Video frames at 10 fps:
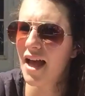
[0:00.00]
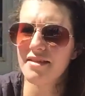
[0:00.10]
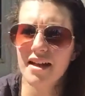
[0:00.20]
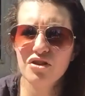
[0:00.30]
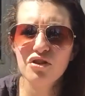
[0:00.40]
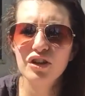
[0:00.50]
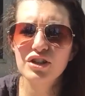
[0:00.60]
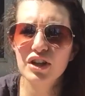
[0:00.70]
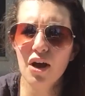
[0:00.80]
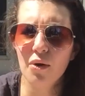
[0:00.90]
and then you're
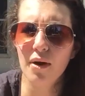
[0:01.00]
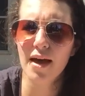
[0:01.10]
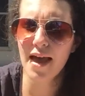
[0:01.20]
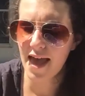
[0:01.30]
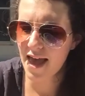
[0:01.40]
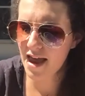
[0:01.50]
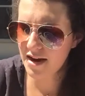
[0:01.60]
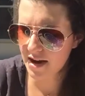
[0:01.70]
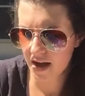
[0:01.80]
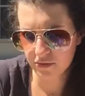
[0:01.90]
good to go.
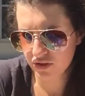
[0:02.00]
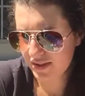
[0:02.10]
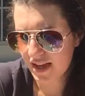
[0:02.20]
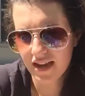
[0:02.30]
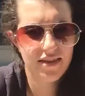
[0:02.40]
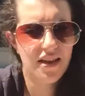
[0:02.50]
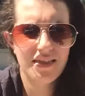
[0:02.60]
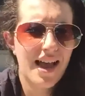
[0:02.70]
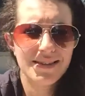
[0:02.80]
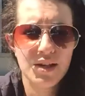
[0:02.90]
And I would just say the
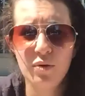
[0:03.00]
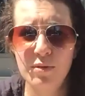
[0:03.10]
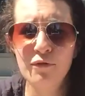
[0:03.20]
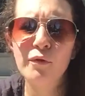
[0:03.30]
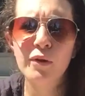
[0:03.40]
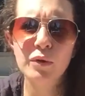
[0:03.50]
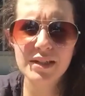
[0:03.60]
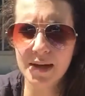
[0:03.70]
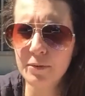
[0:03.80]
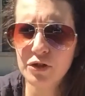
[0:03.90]
last thing would be
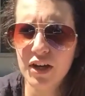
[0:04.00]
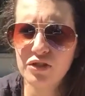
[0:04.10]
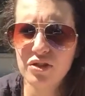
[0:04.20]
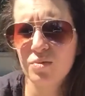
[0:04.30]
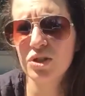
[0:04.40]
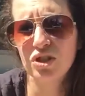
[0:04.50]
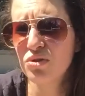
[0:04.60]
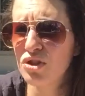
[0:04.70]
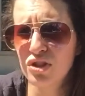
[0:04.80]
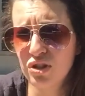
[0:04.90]
frequent diaper changes, which
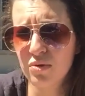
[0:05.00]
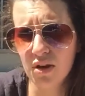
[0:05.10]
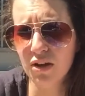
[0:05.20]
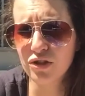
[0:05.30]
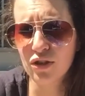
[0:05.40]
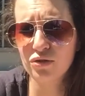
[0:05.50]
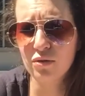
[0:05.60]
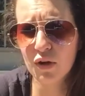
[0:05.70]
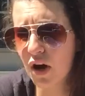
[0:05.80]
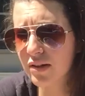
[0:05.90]
you should do with all
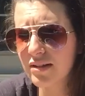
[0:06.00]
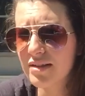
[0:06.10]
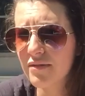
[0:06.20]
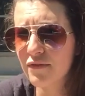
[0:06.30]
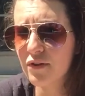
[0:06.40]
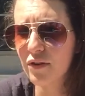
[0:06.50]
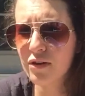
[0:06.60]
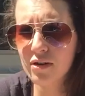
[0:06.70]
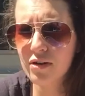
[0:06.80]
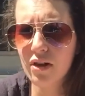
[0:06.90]
children, regardless of if they're
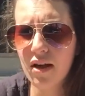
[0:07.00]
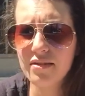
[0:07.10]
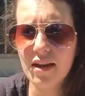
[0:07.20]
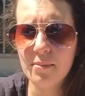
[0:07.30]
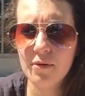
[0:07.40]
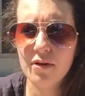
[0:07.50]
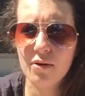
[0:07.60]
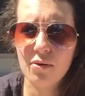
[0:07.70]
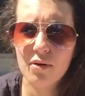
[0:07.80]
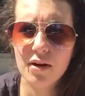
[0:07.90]
cloth
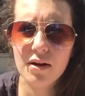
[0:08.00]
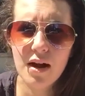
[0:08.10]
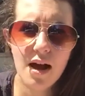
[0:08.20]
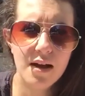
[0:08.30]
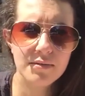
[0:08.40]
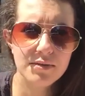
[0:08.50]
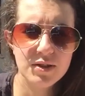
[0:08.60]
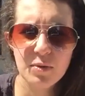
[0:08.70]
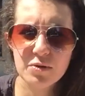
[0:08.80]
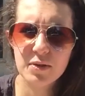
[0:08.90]
diapered or
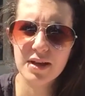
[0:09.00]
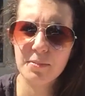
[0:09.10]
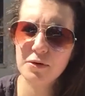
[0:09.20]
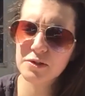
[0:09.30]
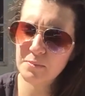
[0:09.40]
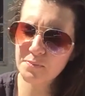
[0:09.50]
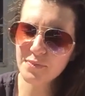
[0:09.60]
disposable diapers.